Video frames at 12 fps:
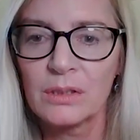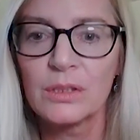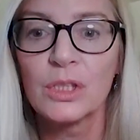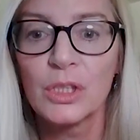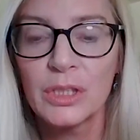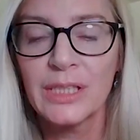
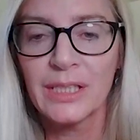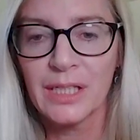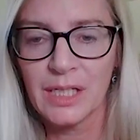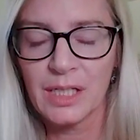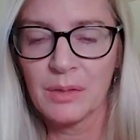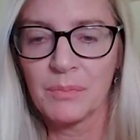looking
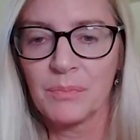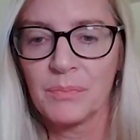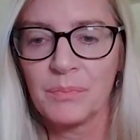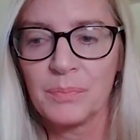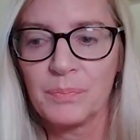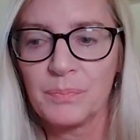at
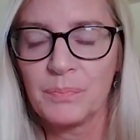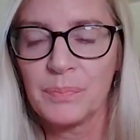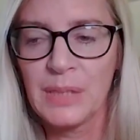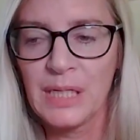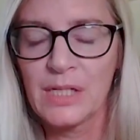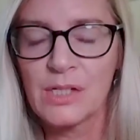
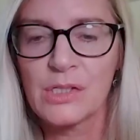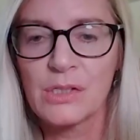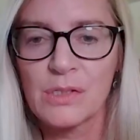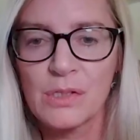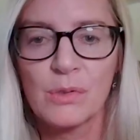patients